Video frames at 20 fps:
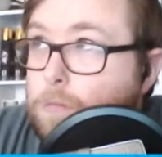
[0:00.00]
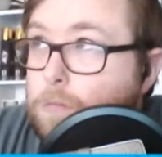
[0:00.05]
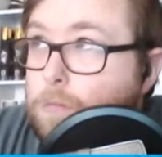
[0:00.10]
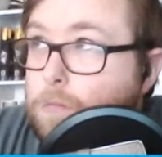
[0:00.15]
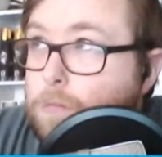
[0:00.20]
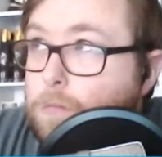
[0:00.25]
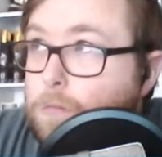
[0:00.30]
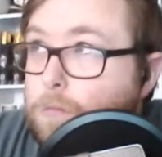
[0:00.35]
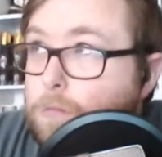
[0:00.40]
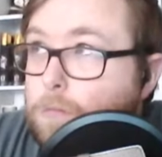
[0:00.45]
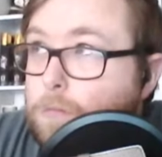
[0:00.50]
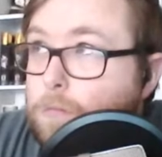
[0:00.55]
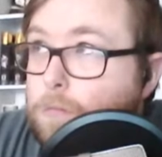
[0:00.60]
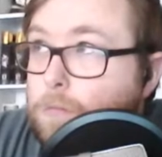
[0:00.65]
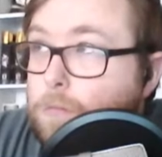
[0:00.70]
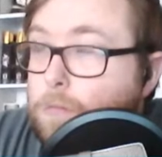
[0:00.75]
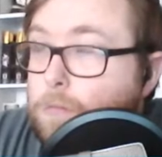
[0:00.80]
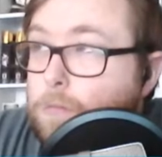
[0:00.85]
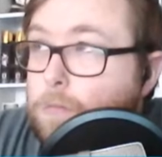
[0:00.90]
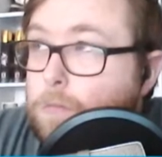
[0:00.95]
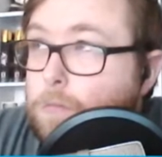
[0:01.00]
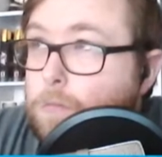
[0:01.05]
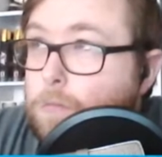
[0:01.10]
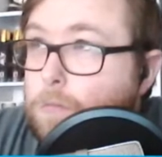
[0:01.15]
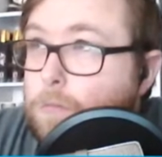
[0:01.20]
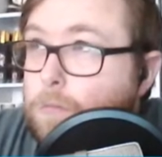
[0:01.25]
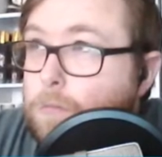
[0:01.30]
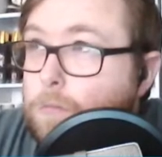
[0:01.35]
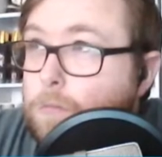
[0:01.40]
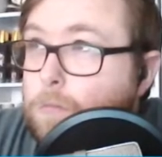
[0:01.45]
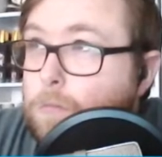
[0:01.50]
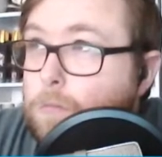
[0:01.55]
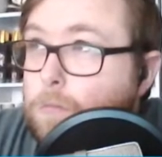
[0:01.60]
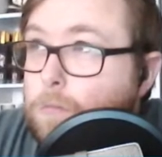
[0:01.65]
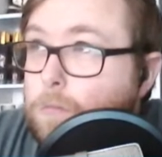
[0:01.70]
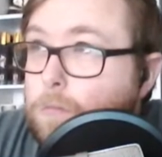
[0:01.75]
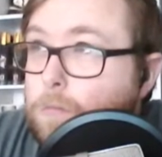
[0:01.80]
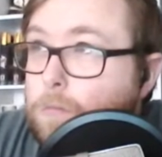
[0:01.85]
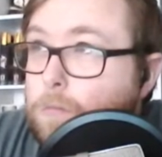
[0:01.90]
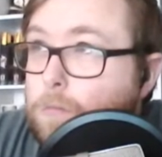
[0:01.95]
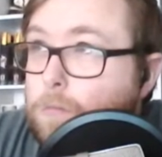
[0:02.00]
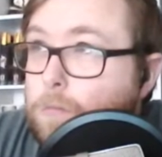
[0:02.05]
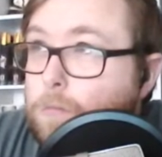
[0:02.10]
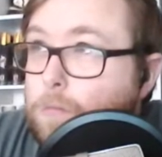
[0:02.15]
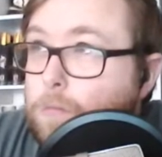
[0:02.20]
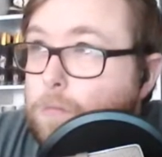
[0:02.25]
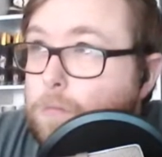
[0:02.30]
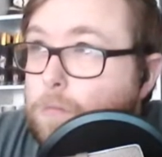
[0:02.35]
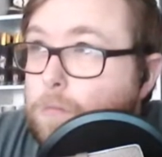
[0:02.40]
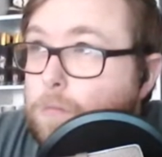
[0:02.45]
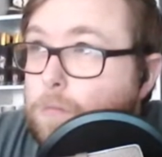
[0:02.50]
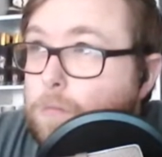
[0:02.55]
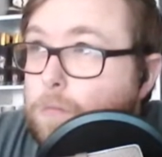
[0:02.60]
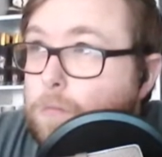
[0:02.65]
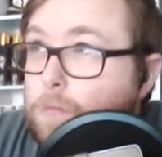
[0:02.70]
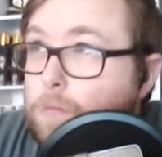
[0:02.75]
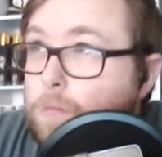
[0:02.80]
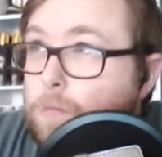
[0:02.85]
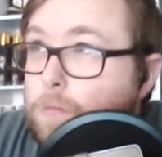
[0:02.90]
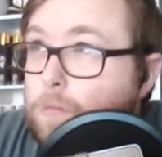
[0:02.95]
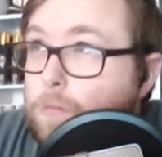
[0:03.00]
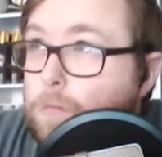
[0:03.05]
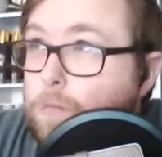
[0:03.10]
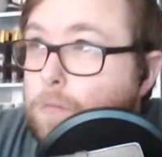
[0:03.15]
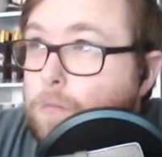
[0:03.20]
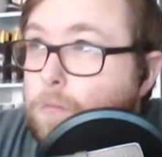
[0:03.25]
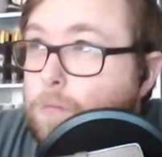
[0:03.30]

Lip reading: No words are spoken by the person on screen.